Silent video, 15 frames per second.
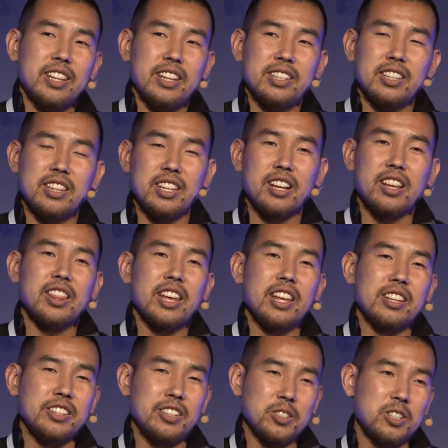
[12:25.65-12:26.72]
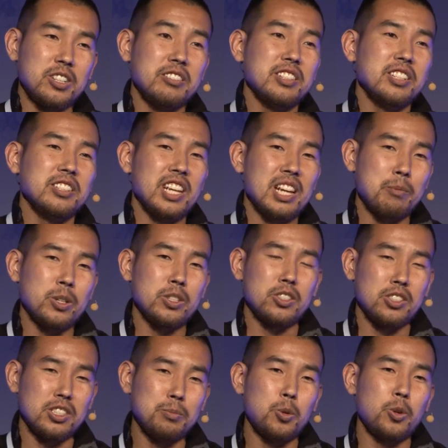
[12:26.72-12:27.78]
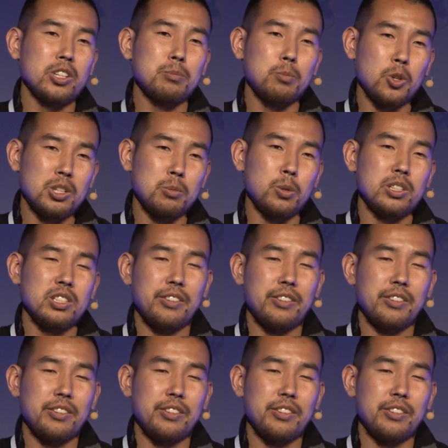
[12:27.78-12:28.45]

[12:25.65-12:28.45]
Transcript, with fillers: and think that, you know, Korean gamers are just more exploitable,